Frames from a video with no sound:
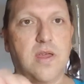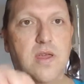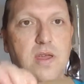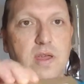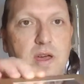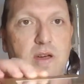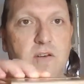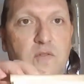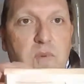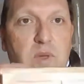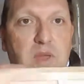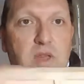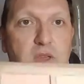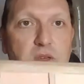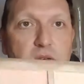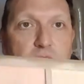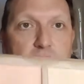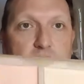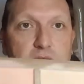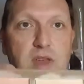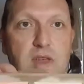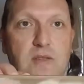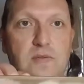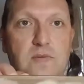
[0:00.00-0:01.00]
I've been
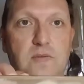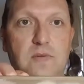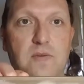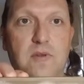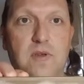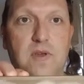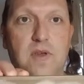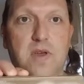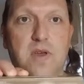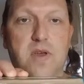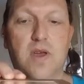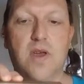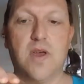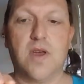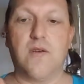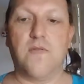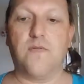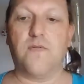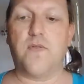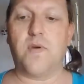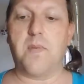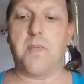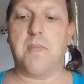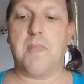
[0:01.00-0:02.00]
using
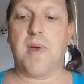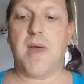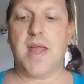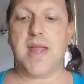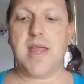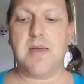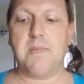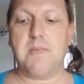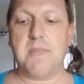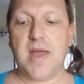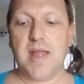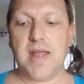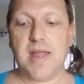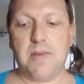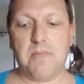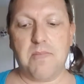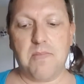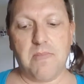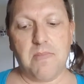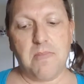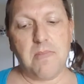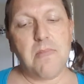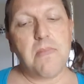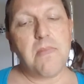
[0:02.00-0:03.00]
for many
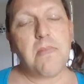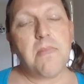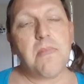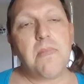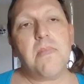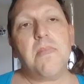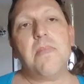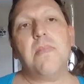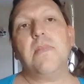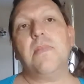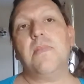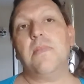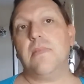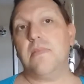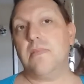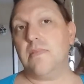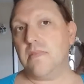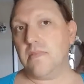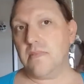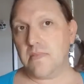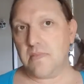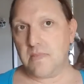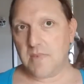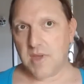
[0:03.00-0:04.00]

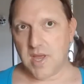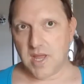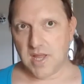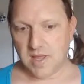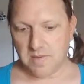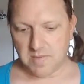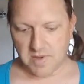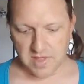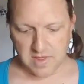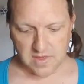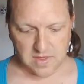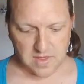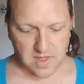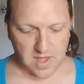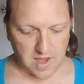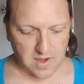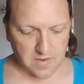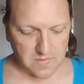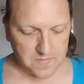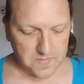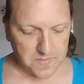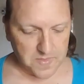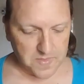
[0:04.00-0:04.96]
months now.